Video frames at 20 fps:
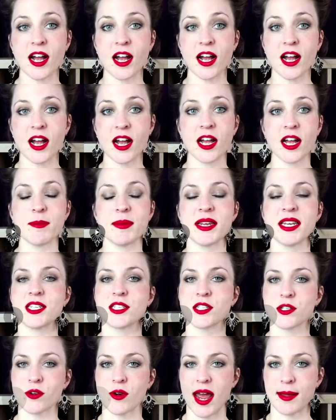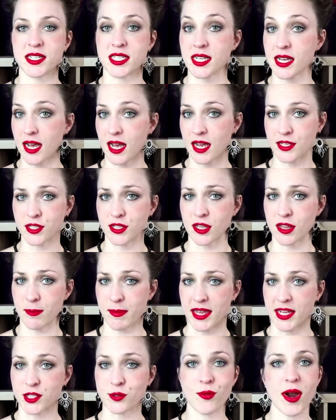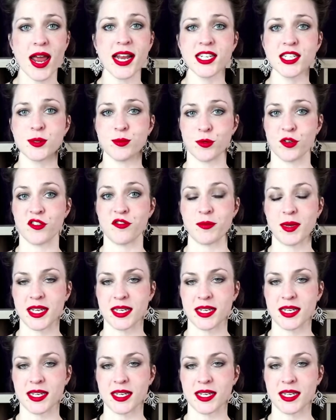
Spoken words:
Can be described as the cousin of the men's rights movement.